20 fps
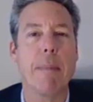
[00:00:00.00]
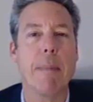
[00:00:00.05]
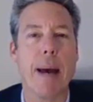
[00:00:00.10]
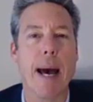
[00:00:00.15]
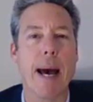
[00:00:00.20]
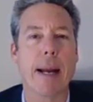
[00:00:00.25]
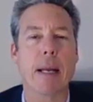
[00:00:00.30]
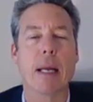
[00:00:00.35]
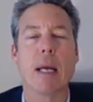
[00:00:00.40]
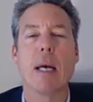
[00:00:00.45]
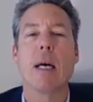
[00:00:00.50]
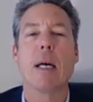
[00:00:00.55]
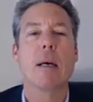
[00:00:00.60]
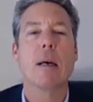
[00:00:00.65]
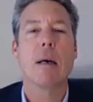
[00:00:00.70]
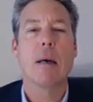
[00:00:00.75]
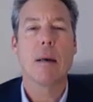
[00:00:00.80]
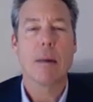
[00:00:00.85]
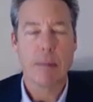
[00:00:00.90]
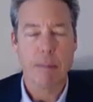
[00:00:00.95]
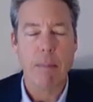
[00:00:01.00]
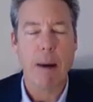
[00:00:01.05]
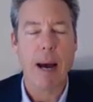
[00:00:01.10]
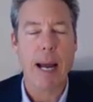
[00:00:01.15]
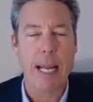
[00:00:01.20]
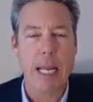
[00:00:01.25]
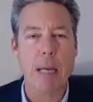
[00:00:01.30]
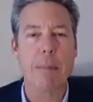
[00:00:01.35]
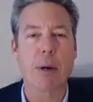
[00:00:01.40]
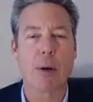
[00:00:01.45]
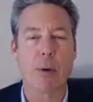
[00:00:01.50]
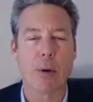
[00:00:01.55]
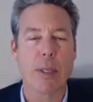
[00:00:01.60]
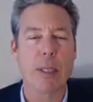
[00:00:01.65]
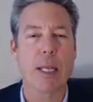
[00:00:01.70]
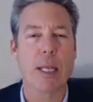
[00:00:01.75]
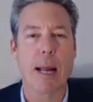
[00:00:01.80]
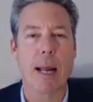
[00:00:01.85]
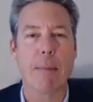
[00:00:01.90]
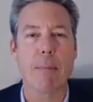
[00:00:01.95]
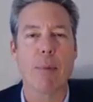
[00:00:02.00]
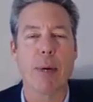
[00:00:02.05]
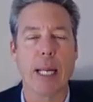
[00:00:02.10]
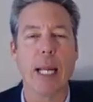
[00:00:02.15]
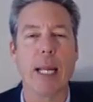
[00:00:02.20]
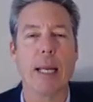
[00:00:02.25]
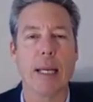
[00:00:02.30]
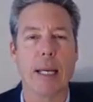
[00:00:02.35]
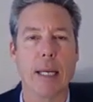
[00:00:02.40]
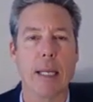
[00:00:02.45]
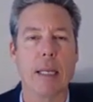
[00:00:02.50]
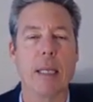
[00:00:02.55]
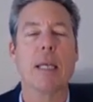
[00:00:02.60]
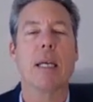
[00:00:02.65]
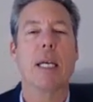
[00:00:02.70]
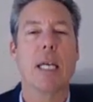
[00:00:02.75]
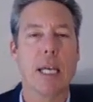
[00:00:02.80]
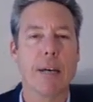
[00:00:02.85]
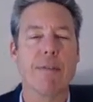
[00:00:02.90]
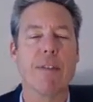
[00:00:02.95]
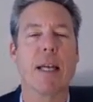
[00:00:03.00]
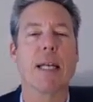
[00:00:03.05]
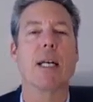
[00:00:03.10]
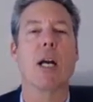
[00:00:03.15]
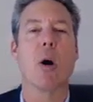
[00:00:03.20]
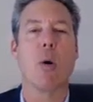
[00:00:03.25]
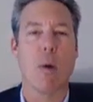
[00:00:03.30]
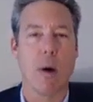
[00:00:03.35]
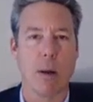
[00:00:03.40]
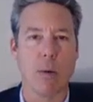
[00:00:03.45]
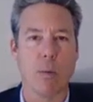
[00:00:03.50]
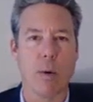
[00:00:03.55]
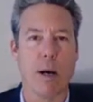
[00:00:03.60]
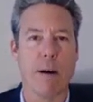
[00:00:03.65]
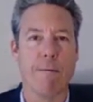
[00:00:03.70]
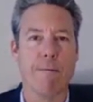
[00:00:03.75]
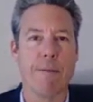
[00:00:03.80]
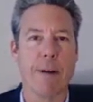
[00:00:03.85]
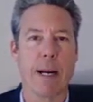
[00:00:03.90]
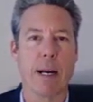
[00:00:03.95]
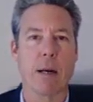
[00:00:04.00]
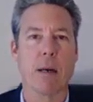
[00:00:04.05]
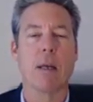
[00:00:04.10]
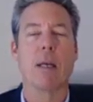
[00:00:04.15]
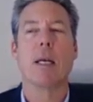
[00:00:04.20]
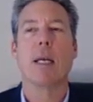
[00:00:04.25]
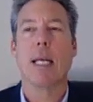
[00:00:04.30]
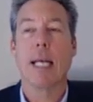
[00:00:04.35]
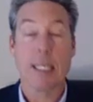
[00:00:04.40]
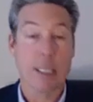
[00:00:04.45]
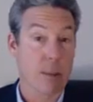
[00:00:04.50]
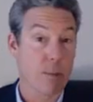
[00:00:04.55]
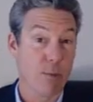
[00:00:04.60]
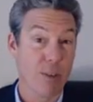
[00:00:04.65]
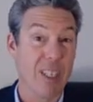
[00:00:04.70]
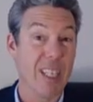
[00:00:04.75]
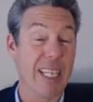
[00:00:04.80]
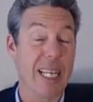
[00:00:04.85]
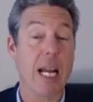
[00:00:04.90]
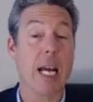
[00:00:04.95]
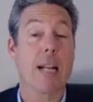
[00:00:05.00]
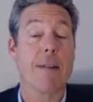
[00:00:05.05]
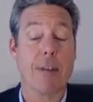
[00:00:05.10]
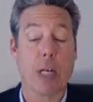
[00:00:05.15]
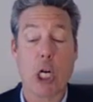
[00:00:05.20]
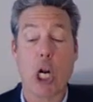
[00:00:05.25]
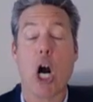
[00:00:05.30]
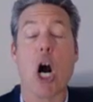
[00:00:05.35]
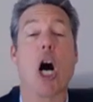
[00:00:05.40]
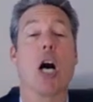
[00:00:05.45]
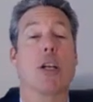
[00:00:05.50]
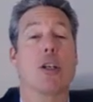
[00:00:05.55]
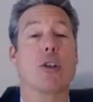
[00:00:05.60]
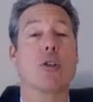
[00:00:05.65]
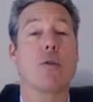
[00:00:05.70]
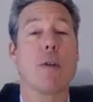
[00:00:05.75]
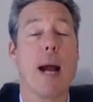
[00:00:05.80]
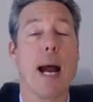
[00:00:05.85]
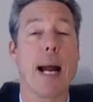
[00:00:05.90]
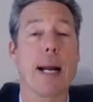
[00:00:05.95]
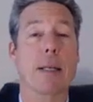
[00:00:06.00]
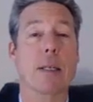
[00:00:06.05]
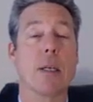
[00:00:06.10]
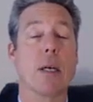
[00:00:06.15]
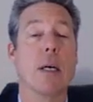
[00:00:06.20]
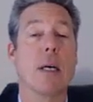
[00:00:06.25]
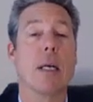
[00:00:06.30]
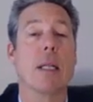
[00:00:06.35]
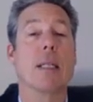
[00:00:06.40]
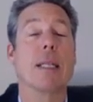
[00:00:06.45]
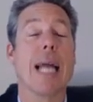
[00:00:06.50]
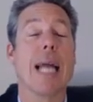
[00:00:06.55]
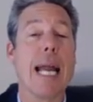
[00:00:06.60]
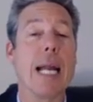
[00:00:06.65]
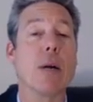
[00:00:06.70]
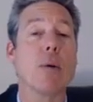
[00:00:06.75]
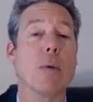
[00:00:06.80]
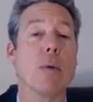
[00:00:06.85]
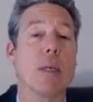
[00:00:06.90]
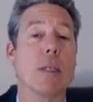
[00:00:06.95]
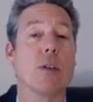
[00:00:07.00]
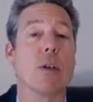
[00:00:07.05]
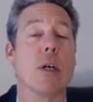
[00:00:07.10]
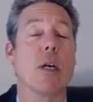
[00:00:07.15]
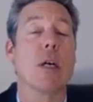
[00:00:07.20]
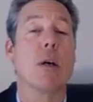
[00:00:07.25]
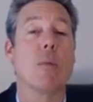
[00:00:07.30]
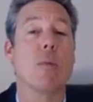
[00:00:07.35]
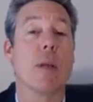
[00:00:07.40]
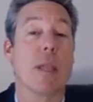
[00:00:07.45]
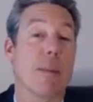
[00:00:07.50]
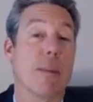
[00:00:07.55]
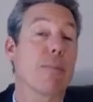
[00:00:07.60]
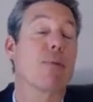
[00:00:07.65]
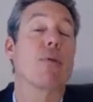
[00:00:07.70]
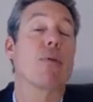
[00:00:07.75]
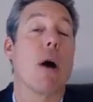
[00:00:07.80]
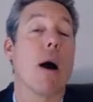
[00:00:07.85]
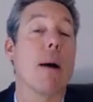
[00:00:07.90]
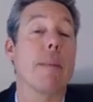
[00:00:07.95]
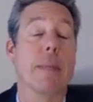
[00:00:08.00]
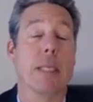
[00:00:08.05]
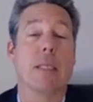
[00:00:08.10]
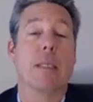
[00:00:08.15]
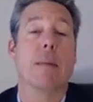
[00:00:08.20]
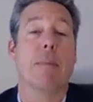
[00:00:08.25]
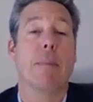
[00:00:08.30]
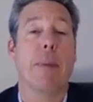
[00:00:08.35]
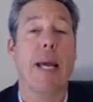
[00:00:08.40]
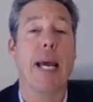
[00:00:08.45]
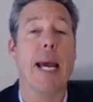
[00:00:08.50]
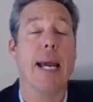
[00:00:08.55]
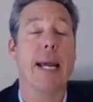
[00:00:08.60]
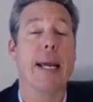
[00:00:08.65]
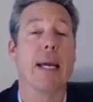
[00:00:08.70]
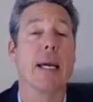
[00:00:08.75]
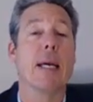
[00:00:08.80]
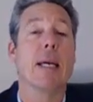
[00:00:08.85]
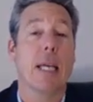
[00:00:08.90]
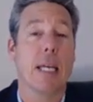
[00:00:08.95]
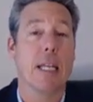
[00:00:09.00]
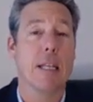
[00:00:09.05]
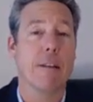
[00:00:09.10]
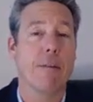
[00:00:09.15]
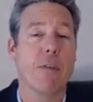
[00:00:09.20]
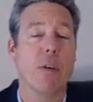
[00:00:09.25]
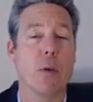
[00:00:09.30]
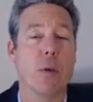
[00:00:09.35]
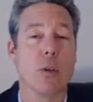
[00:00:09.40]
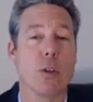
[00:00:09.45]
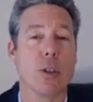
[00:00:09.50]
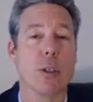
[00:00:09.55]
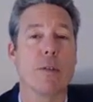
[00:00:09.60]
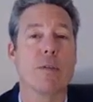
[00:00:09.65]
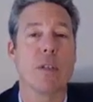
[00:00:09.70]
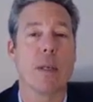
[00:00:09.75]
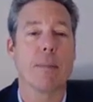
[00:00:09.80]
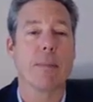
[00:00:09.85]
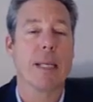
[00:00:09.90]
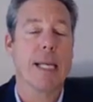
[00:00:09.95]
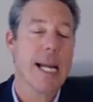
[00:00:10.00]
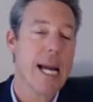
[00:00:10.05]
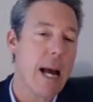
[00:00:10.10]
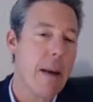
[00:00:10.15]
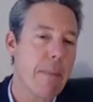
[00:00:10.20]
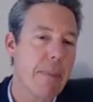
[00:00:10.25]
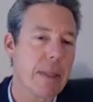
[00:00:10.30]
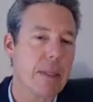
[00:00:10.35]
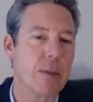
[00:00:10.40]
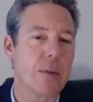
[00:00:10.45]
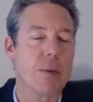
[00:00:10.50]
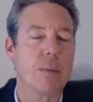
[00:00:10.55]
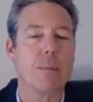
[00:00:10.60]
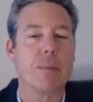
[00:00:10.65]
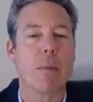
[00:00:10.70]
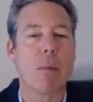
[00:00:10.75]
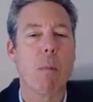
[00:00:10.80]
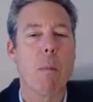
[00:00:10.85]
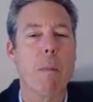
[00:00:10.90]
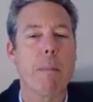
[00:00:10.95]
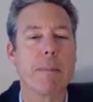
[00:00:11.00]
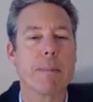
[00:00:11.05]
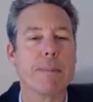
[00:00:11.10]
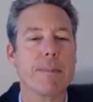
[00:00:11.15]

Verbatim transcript: to pay back my immigrant that I'm bringing in if they go on welfare. That's a really kind of a contract language with a promise to pay in the future if something happens.